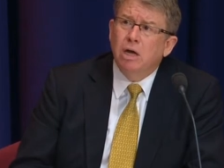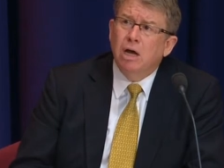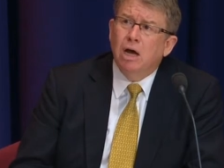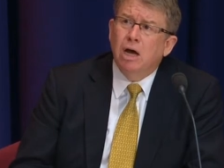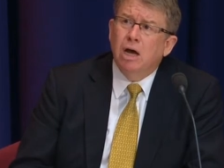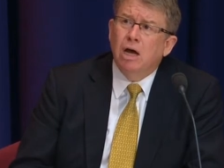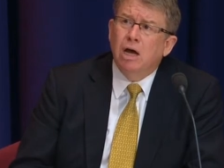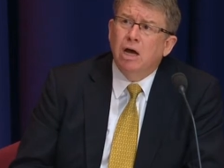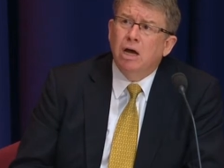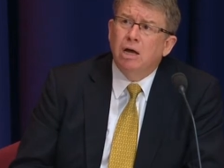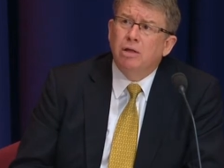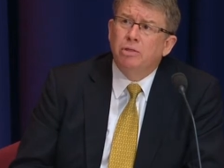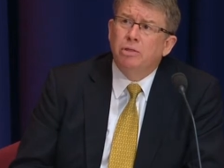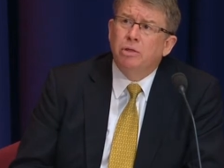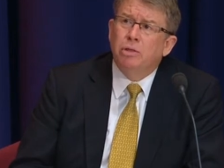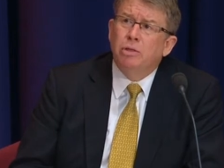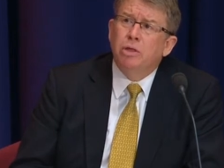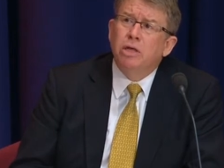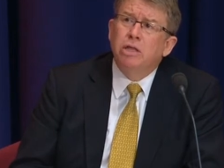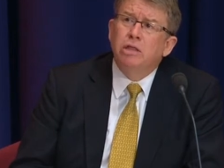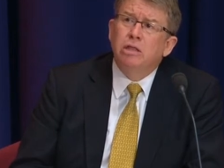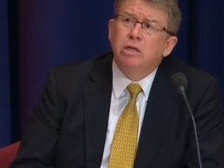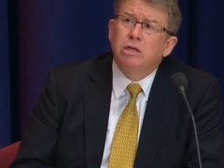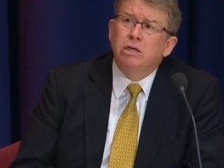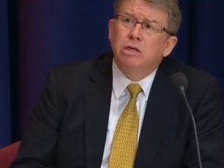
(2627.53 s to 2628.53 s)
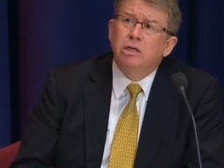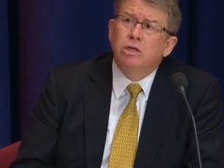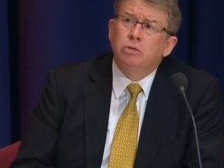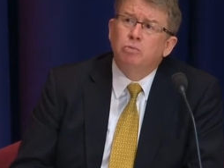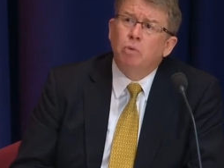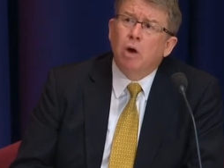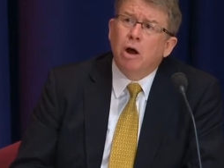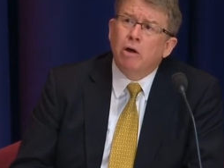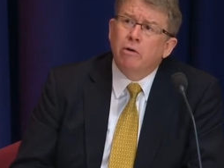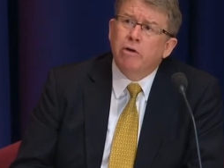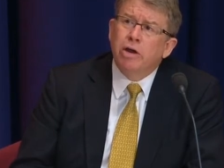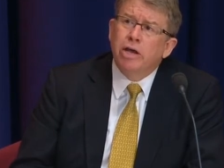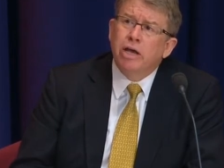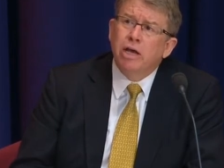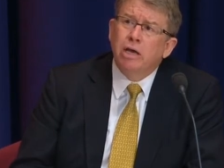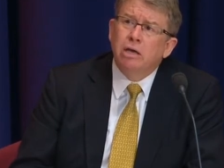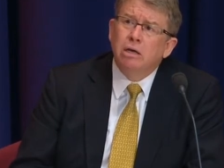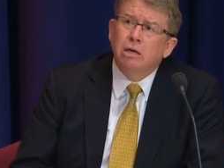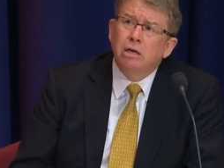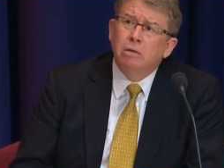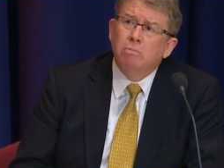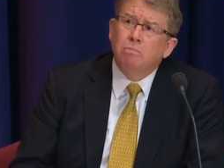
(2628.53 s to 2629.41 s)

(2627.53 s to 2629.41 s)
Uh, the thing that is worrying